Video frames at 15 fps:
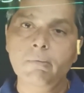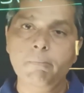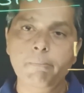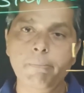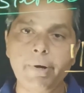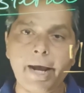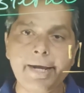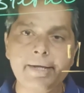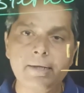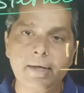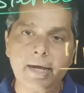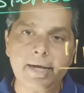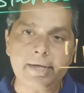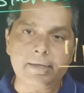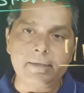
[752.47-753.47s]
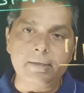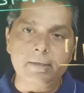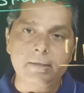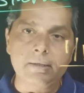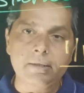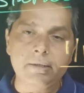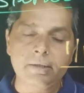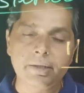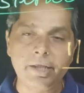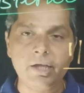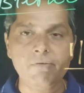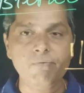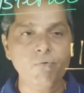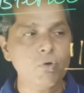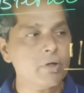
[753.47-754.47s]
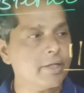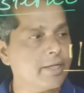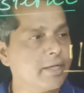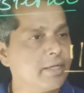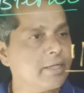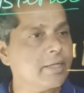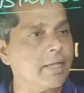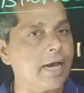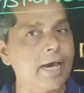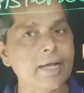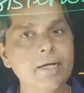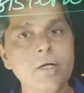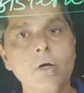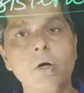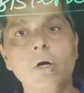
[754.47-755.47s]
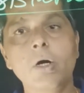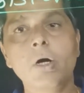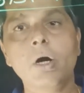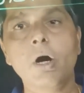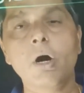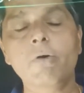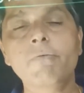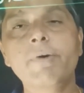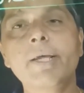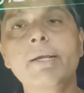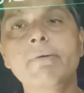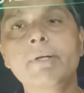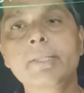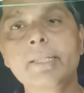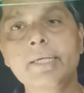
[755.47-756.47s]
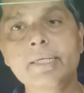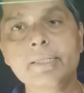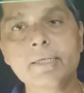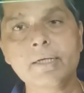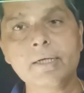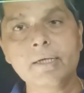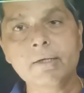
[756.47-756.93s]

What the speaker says: bright light. Therefore, in dark or wherever there is a